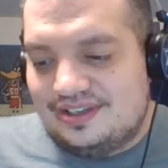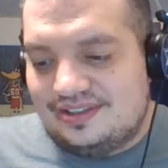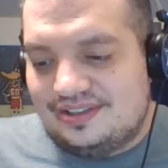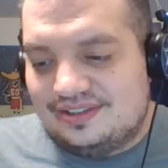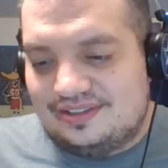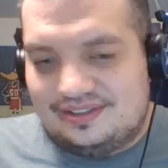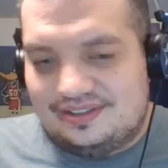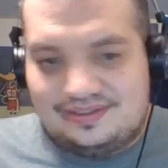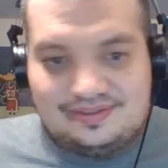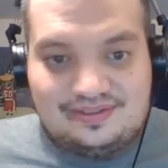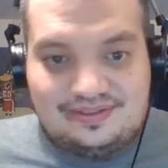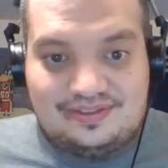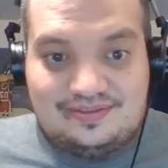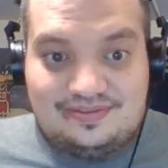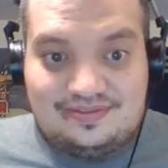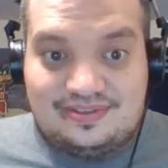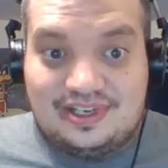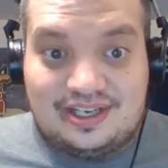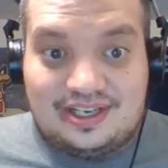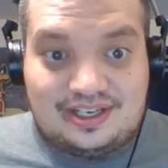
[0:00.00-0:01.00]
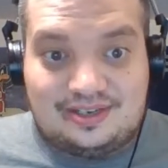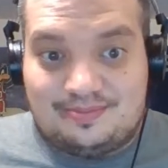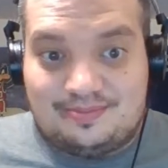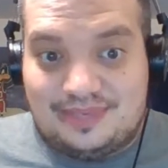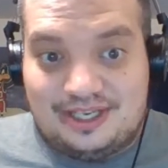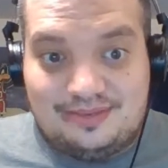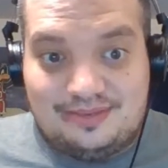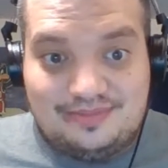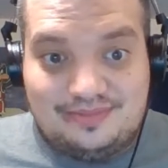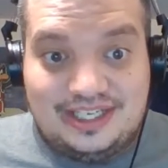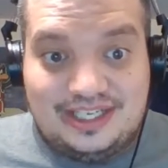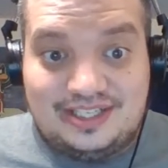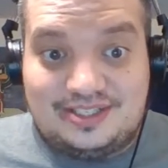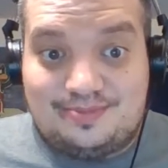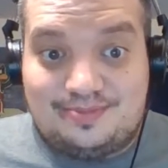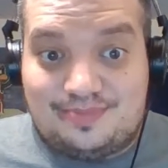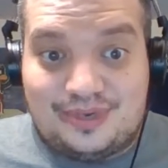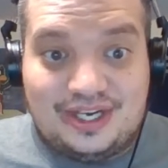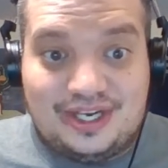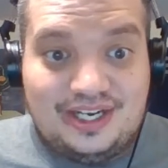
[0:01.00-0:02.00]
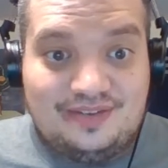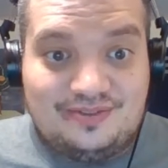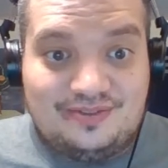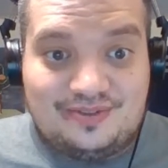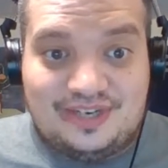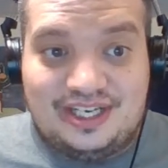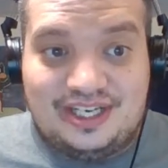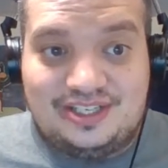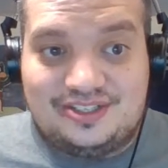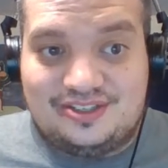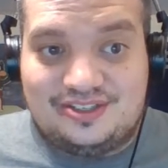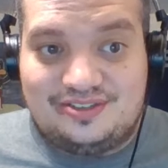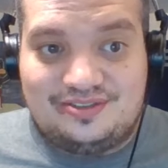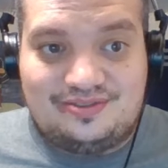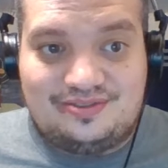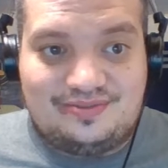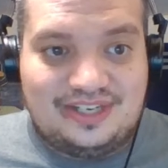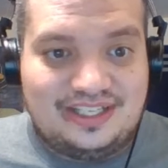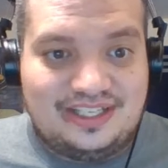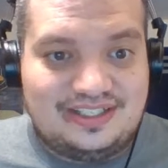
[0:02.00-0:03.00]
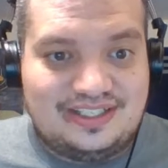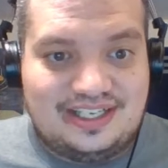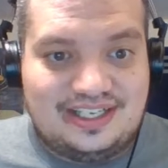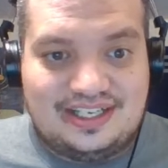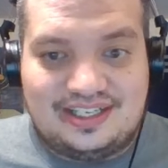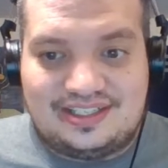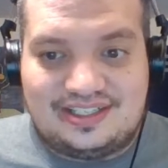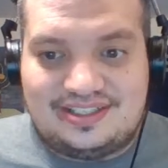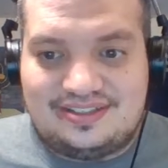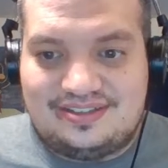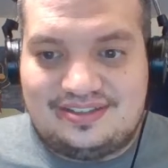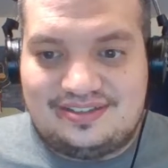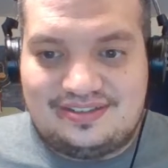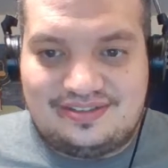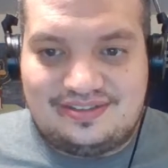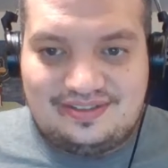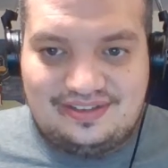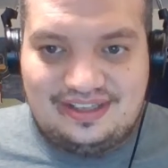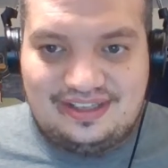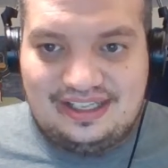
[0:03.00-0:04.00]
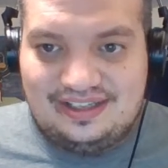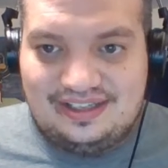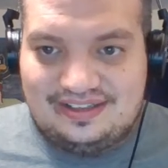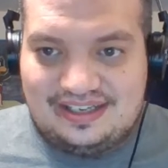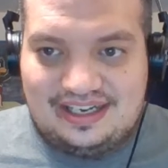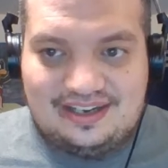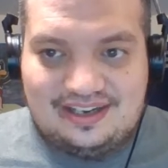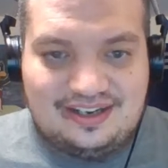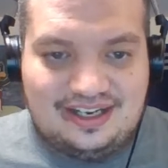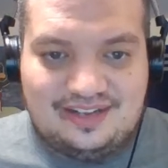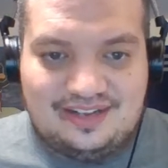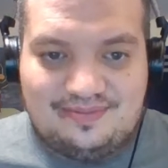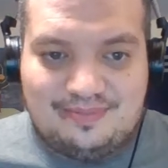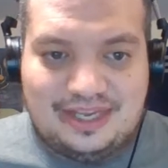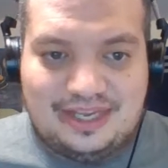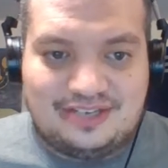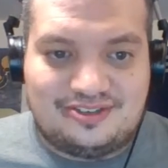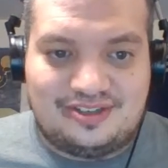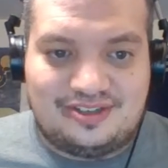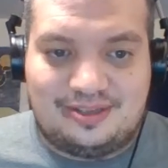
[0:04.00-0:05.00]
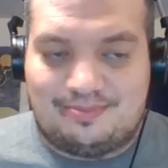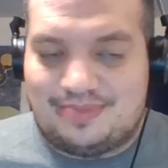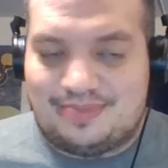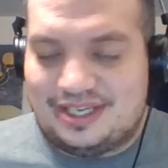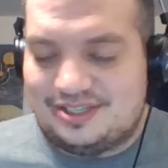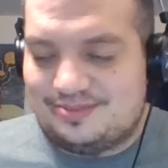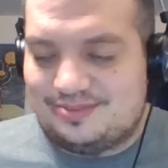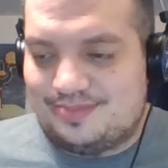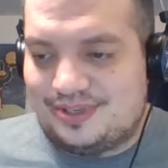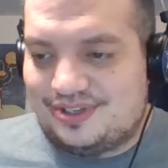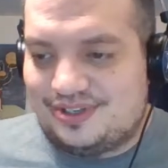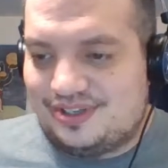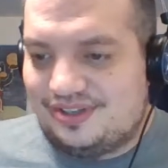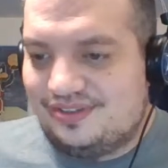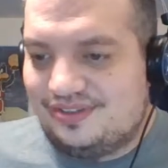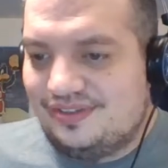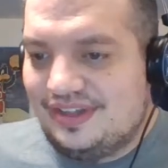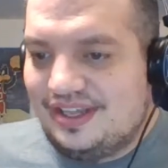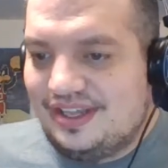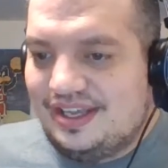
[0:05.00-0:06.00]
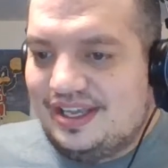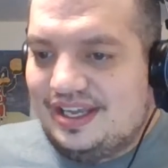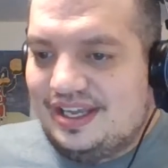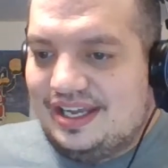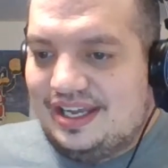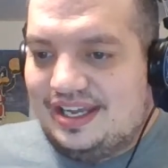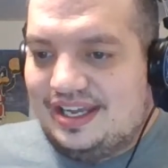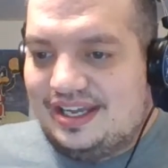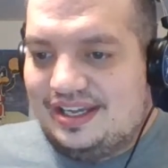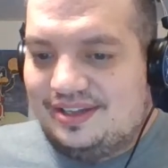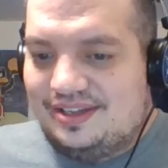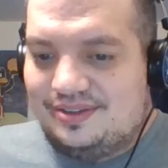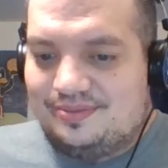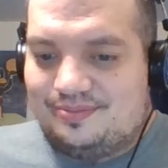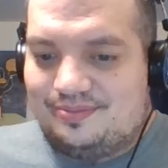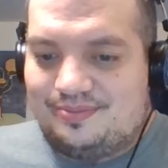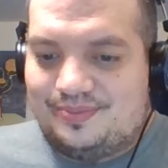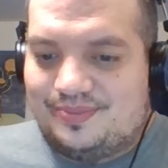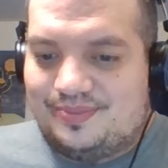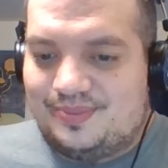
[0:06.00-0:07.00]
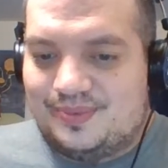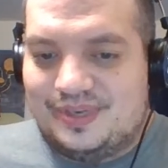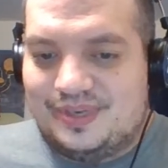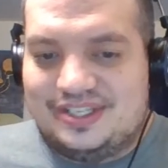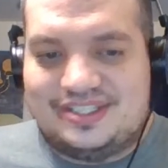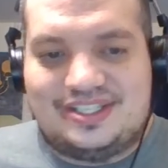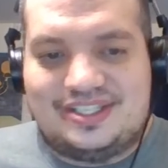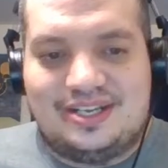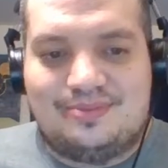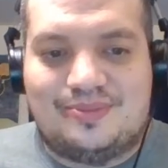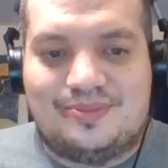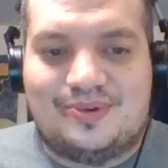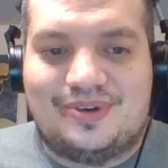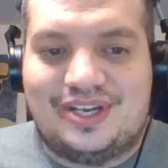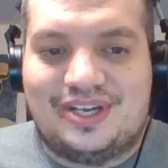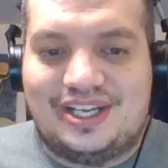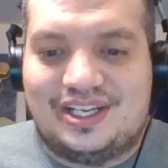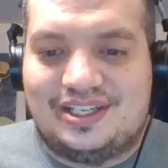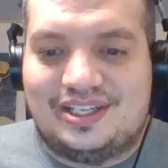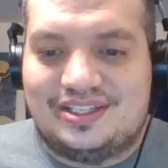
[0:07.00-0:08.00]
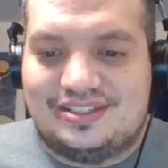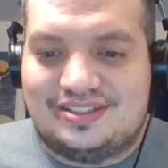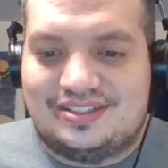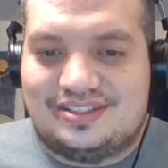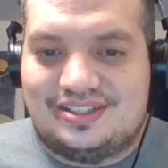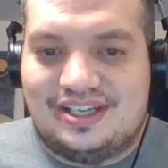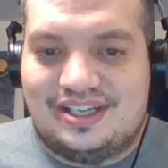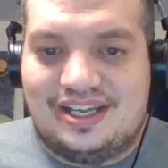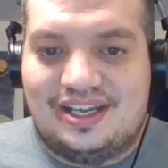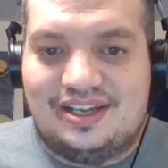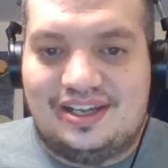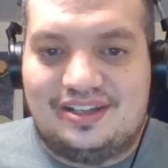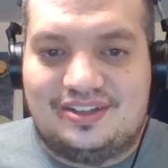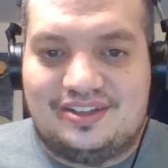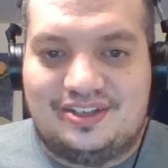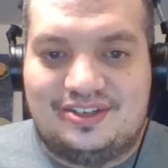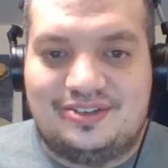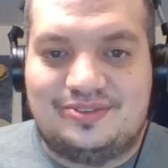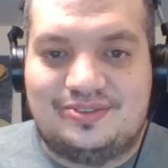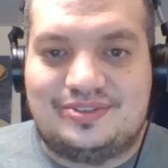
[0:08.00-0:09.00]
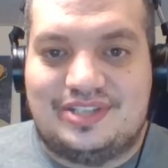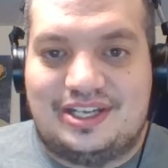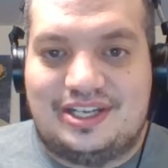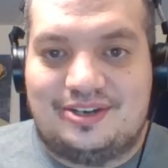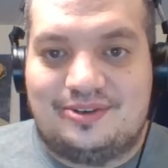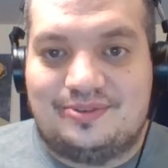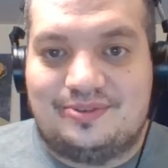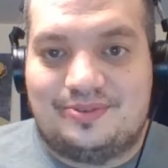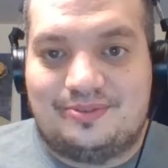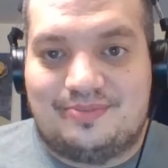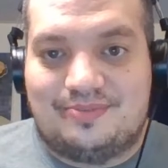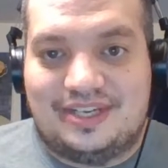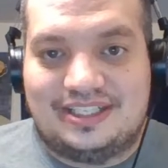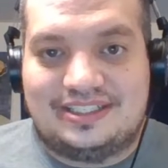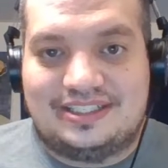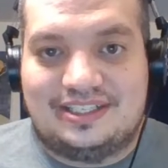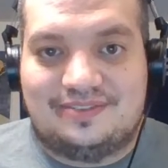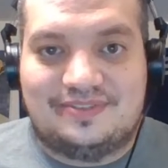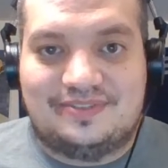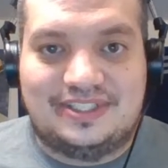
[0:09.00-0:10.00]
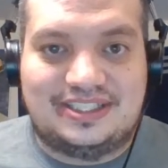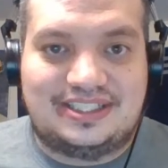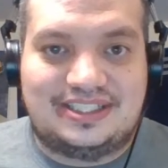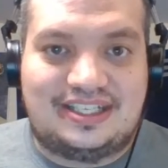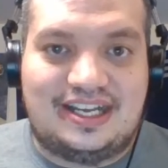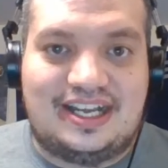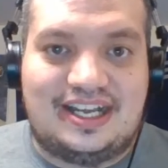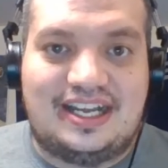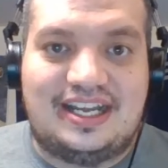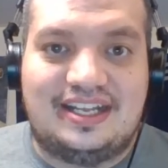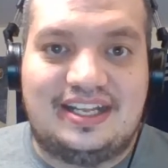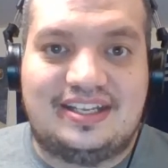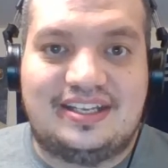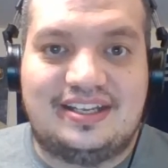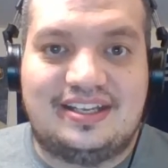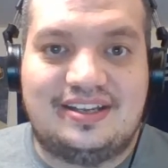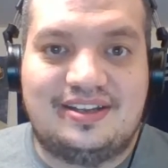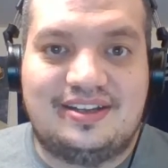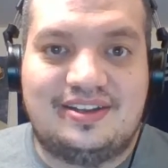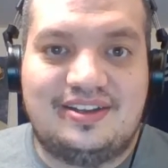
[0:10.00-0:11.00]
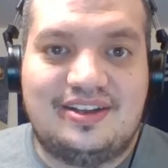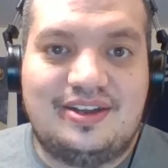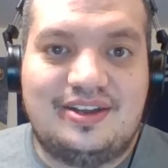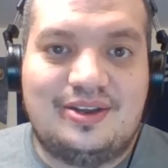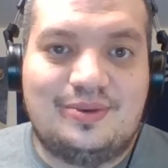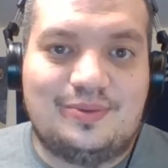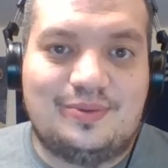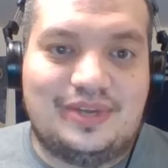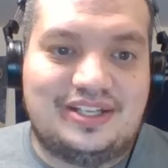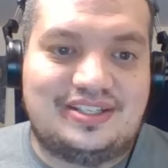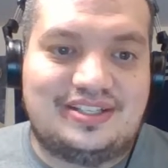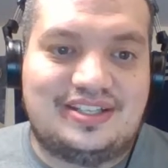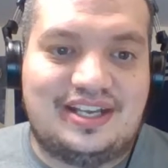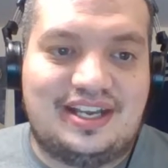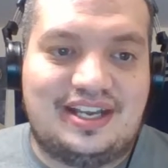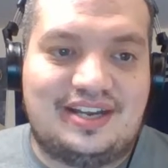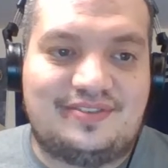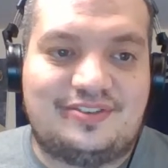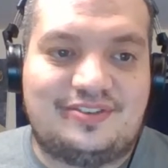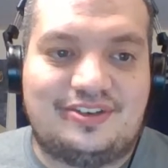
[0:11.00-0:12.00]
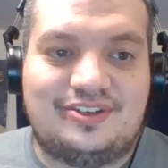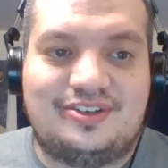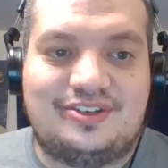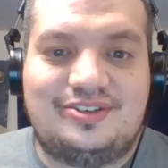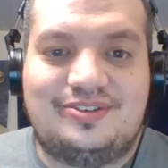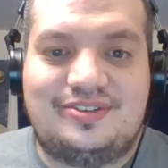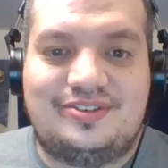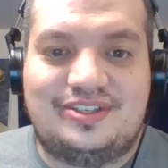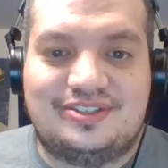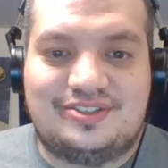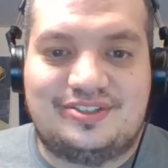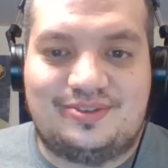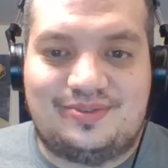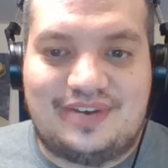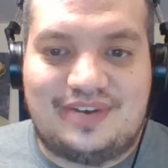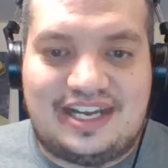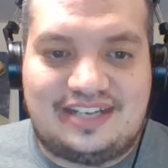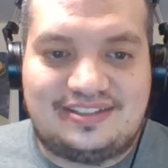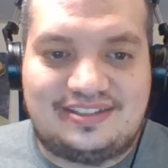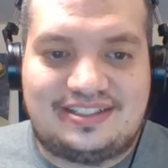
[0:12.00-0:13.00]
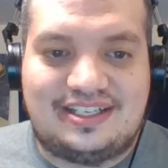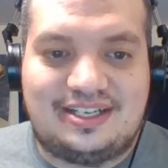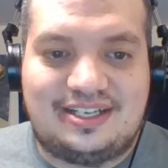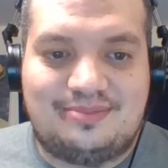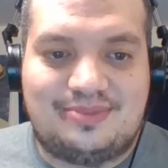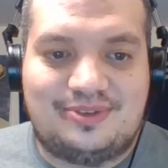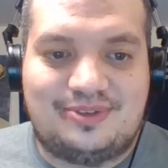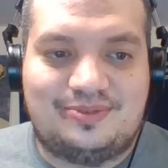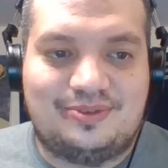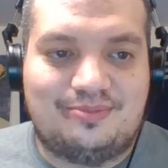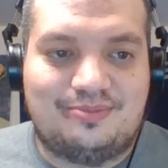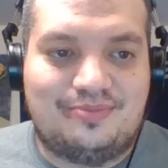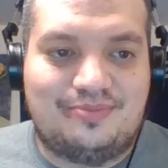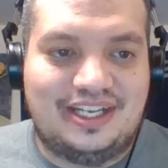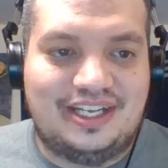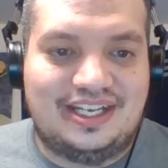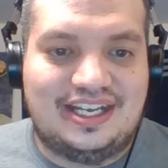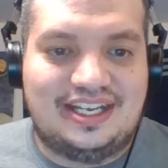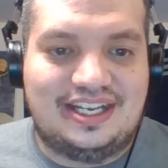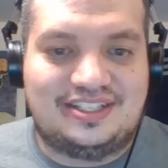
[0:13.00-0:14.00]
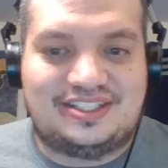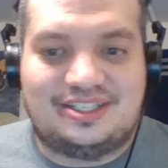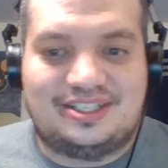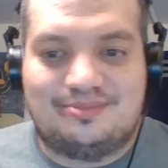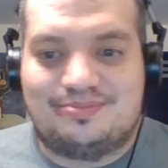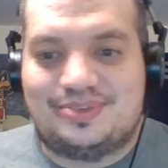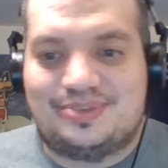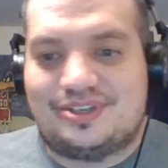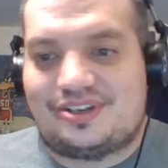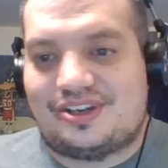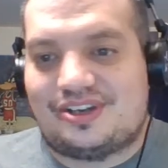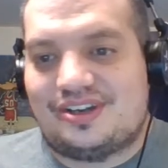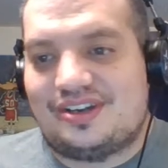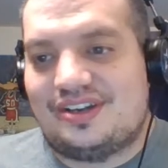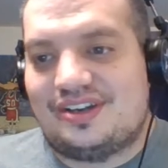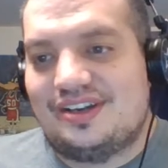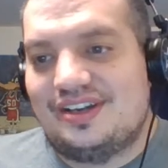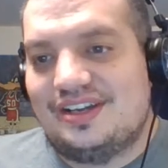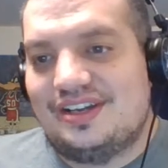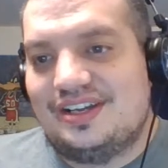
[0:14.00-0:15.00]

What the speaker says: We'll talk about Mets, Braves, Rangers, Red Sox, the entirety of Major League Baseball. Wednesday mornings, the newsletter with myself and Scott. Wednesday afternoon is the roundtable with me and Ashton Booker.